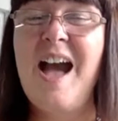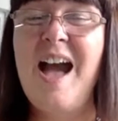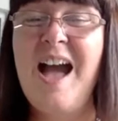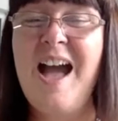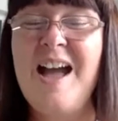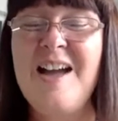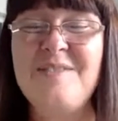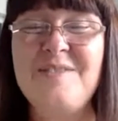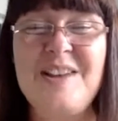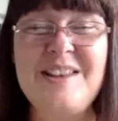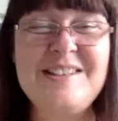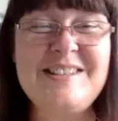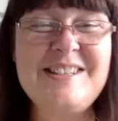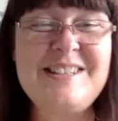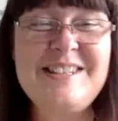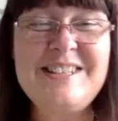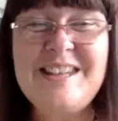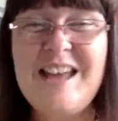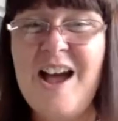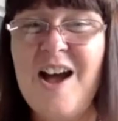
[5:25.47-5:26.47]
um,
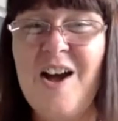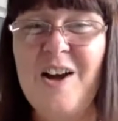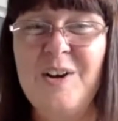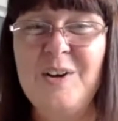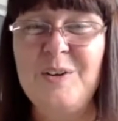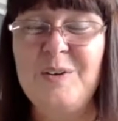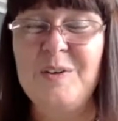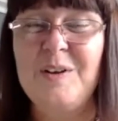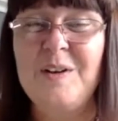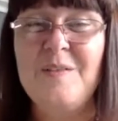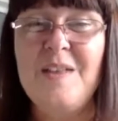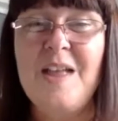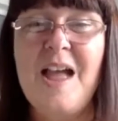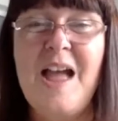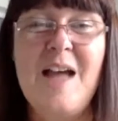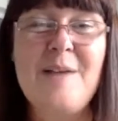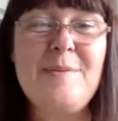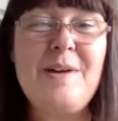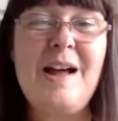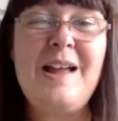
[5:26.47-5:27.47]
so,
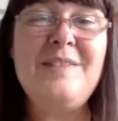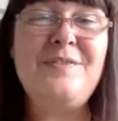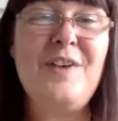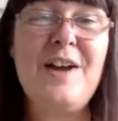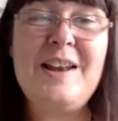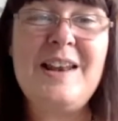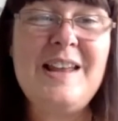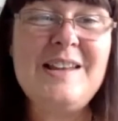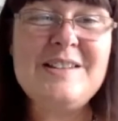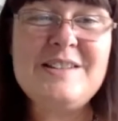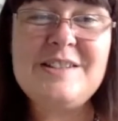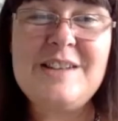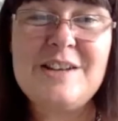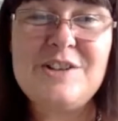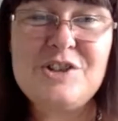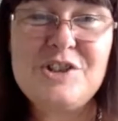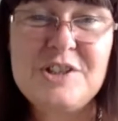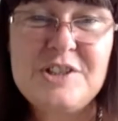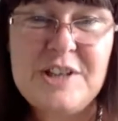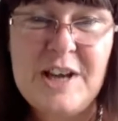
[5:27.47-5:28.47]
um, in fact, let's
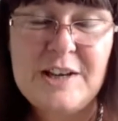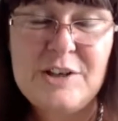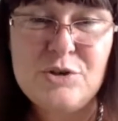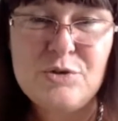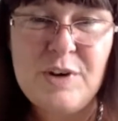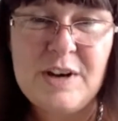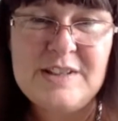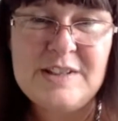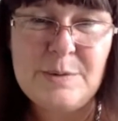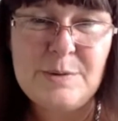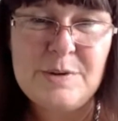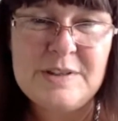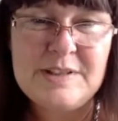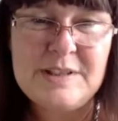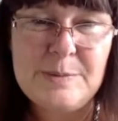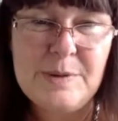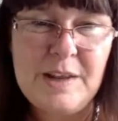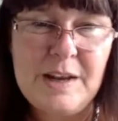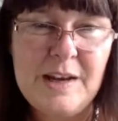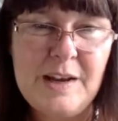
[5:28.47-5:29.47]
just change screens. I want to see what the